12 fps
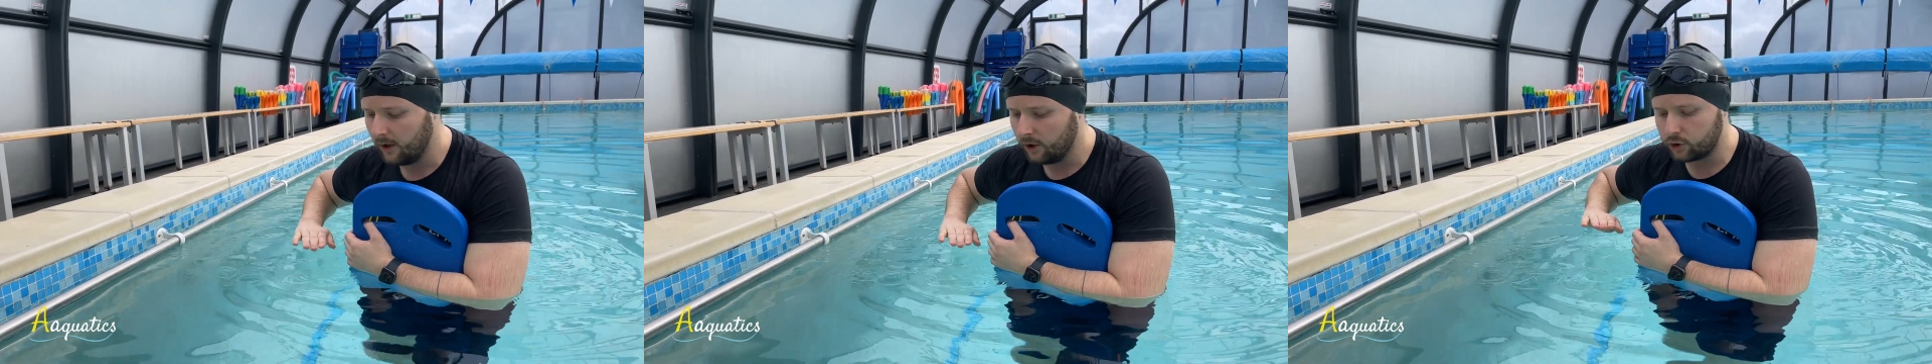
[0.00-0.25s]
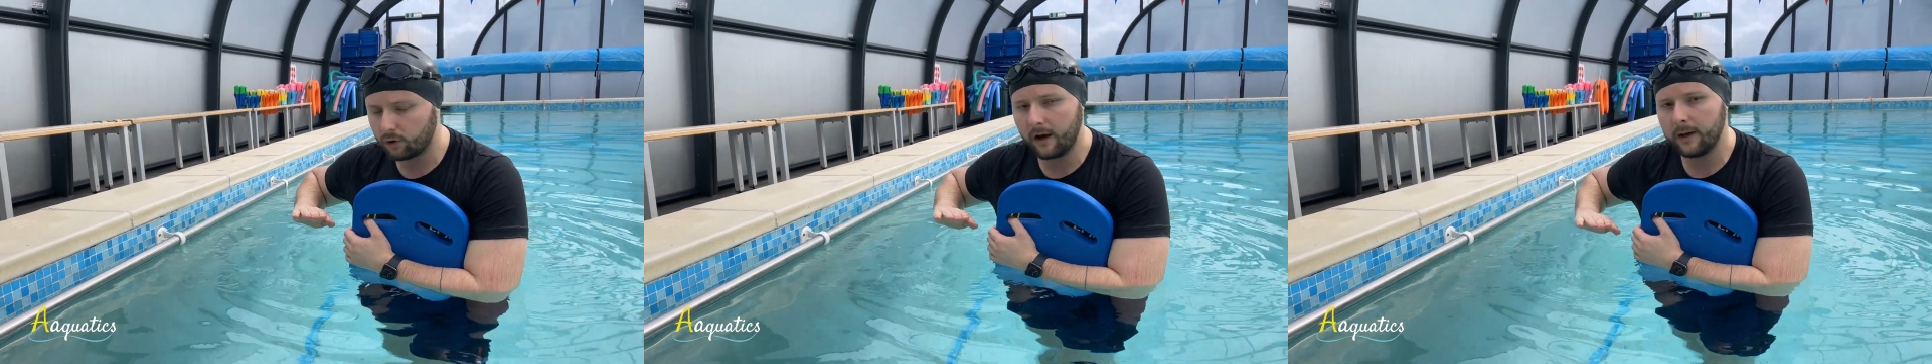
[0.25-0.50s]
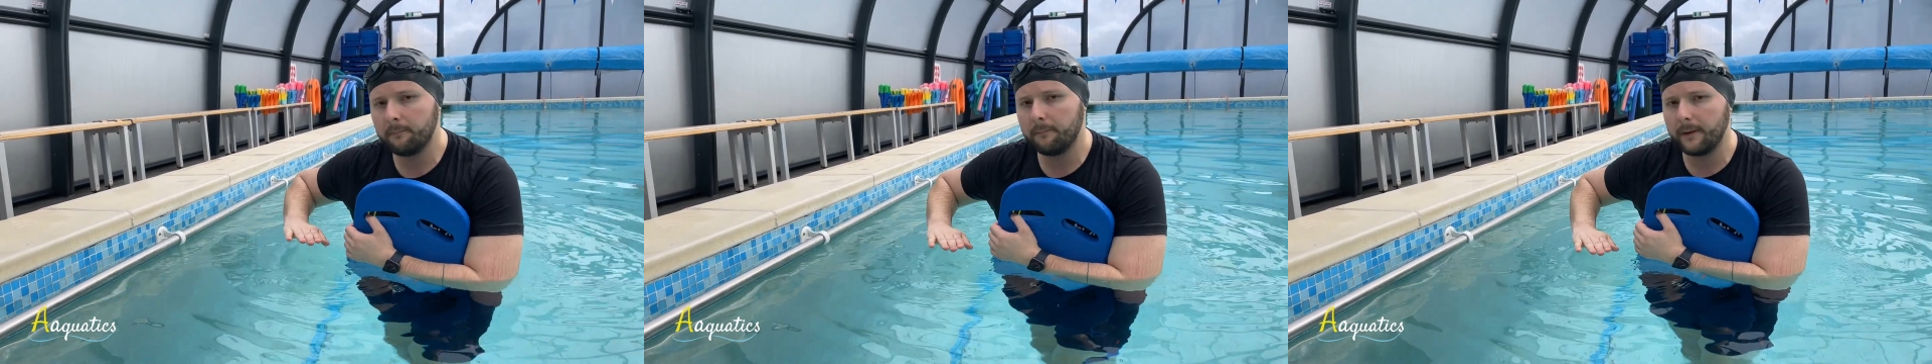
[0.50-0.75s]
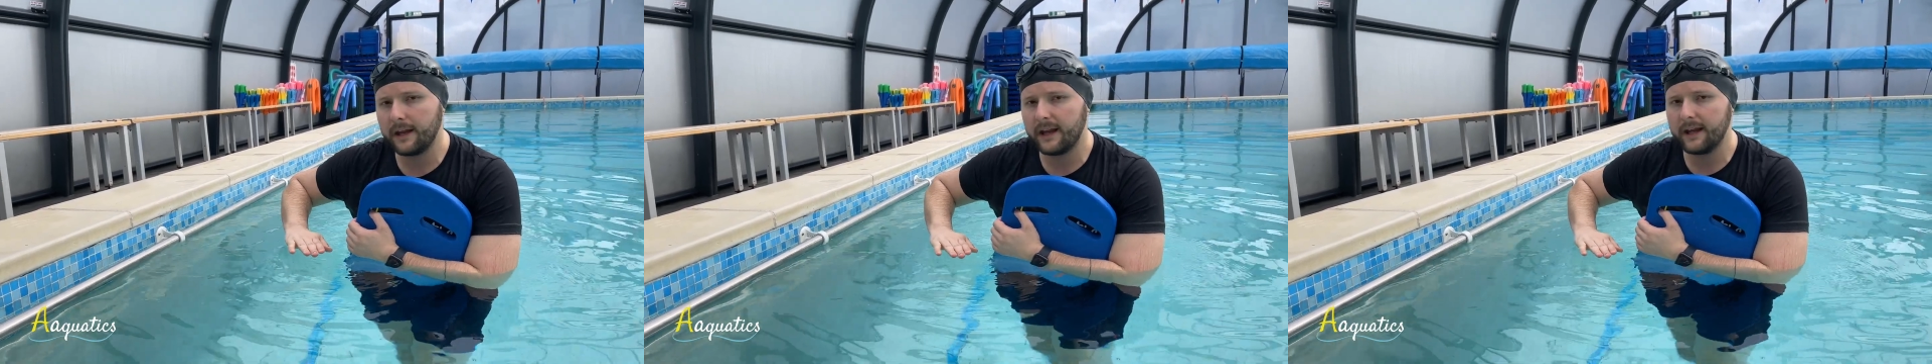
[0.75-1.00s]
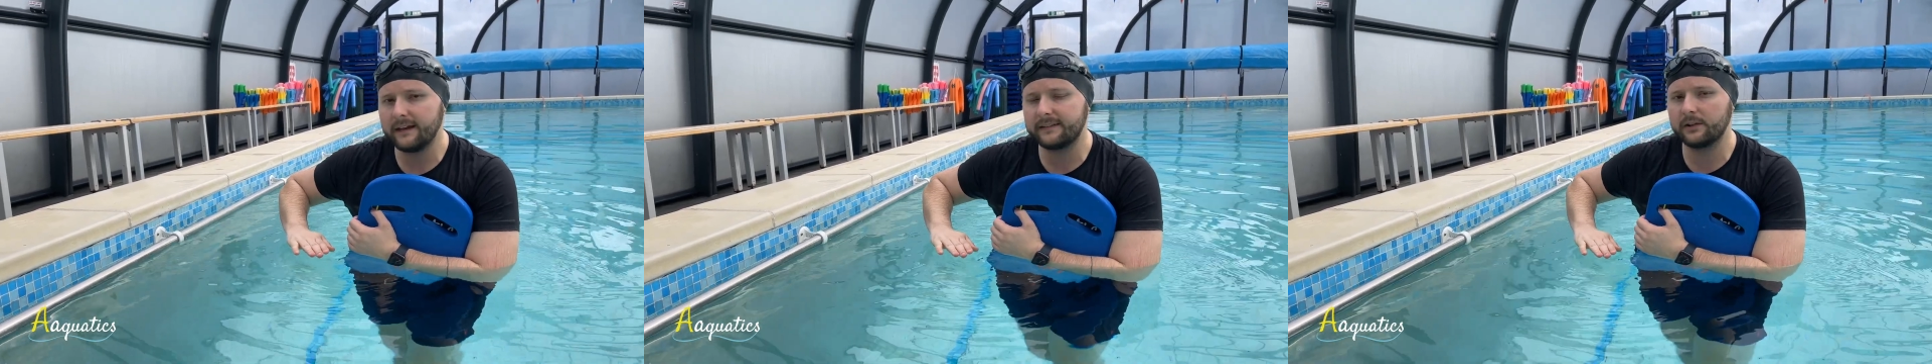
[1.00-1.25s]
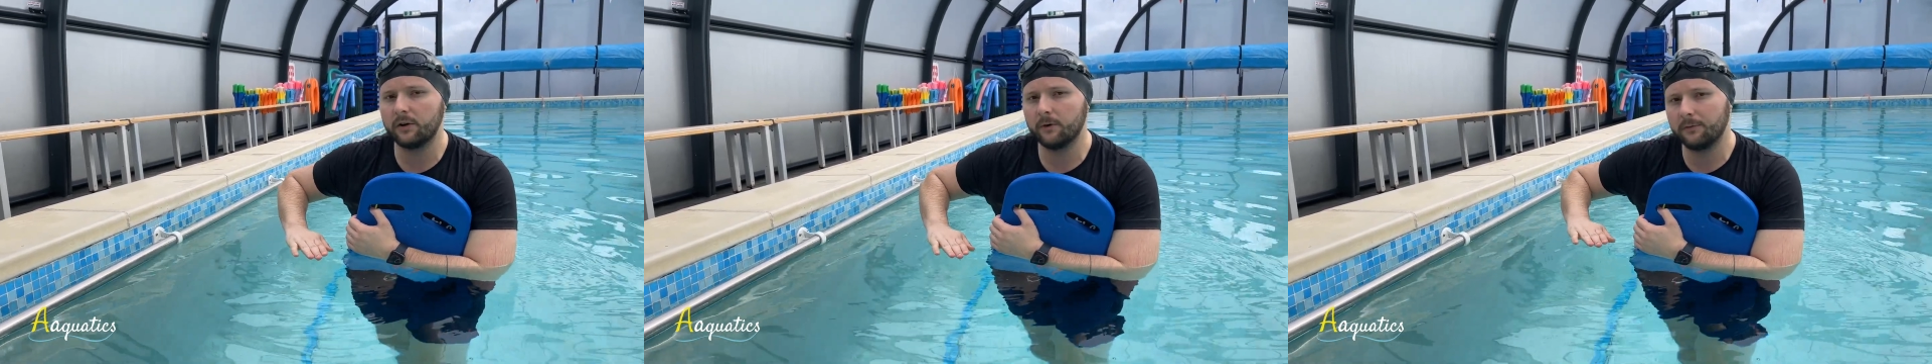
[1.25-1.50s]
Try and be
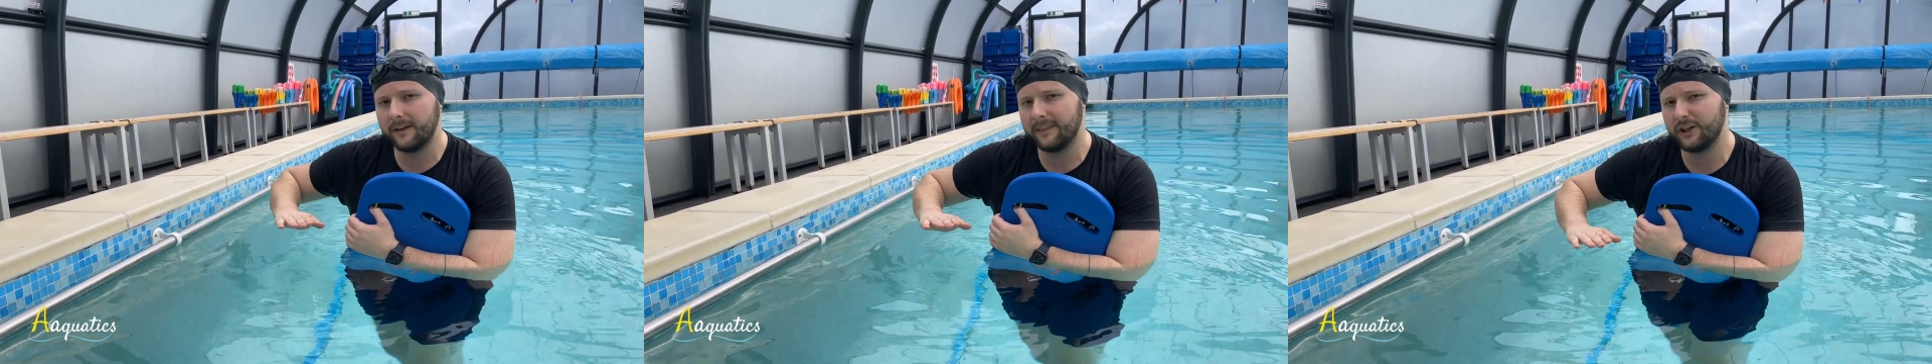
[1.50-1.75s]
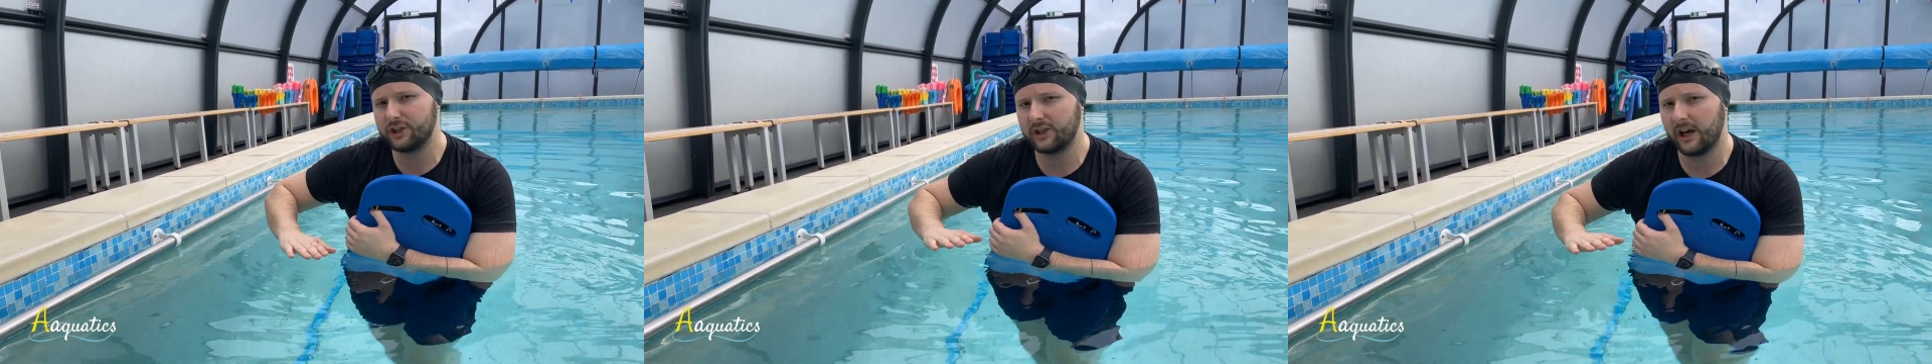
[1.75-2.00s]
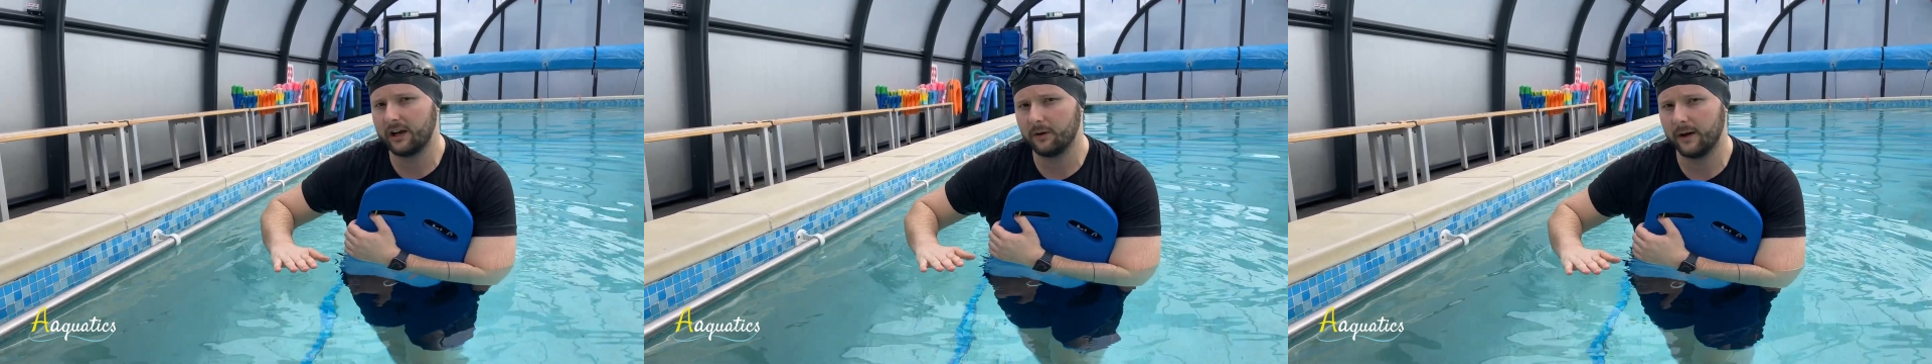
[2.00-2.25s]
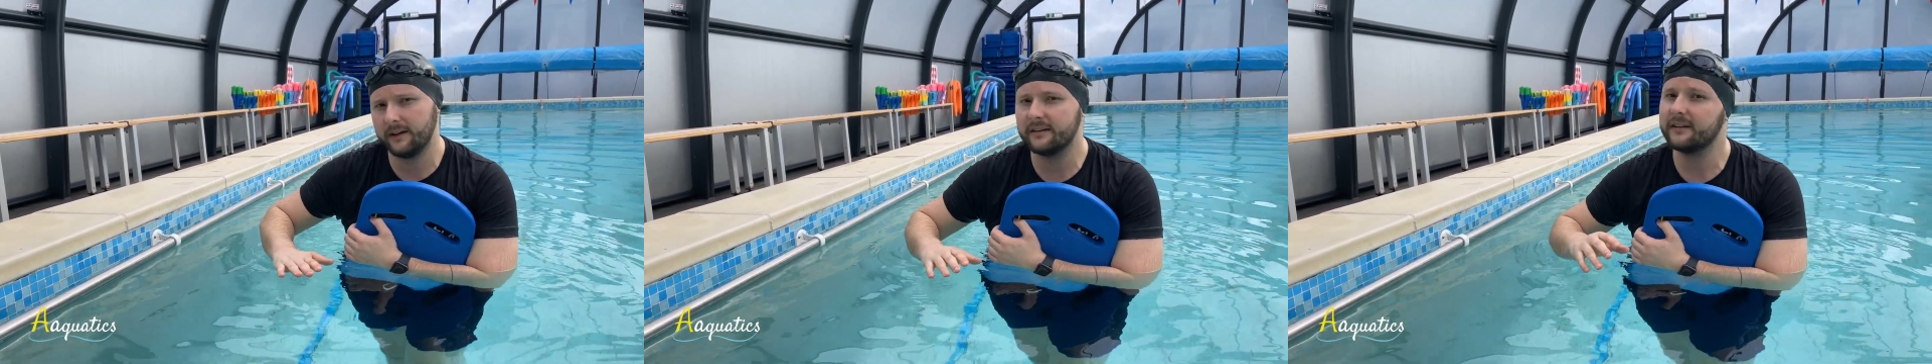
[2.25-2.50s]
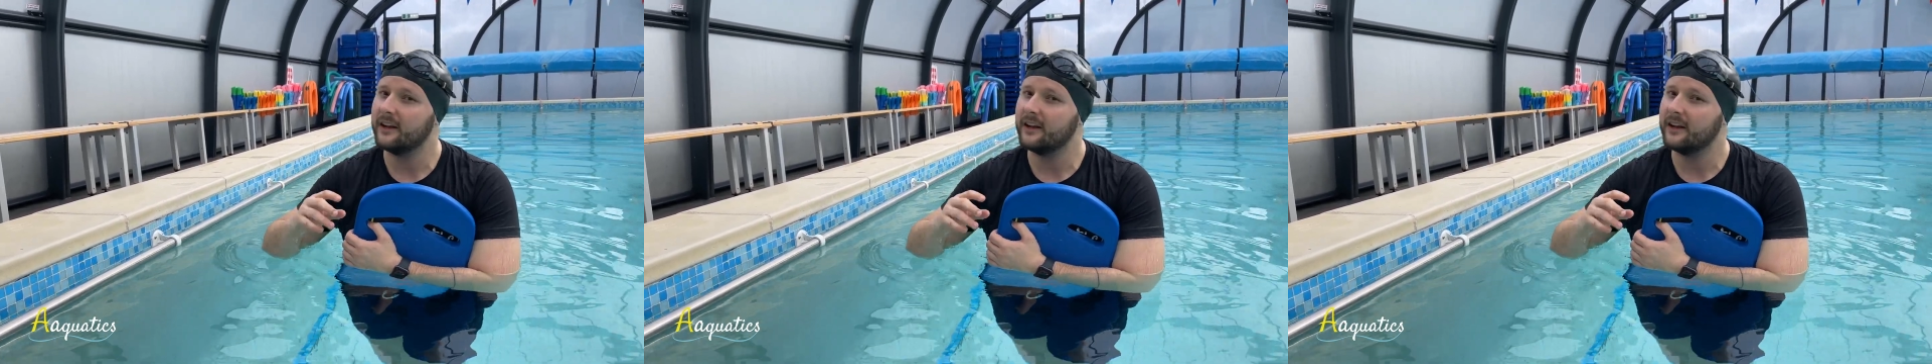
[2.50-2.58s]
sort of in the shallow end.